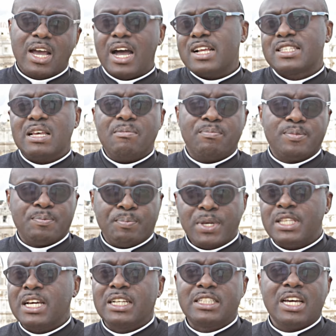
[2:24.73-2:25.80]
As St.
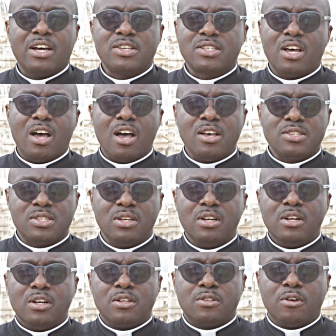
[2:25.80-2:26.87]
Peter tells us,
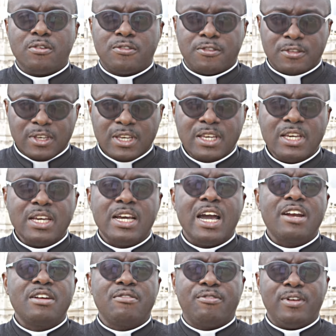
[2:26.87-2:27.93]
to think
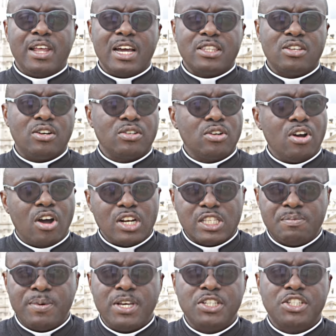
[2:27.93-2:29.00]
and reflect on
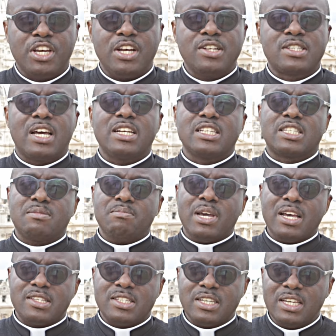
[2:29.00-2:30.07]
God's patience and his
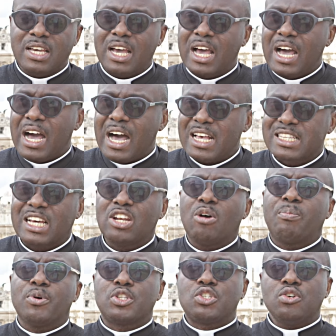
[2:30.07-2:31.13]
mercy as an
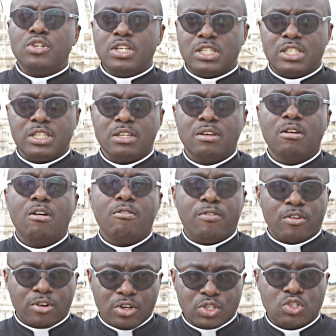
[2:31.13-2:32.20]
opportunity
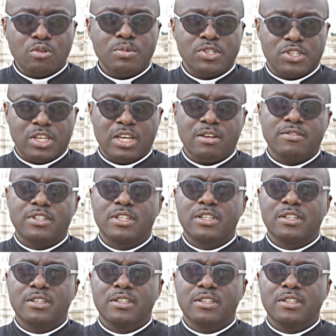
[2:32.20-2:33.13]
for us to be saved.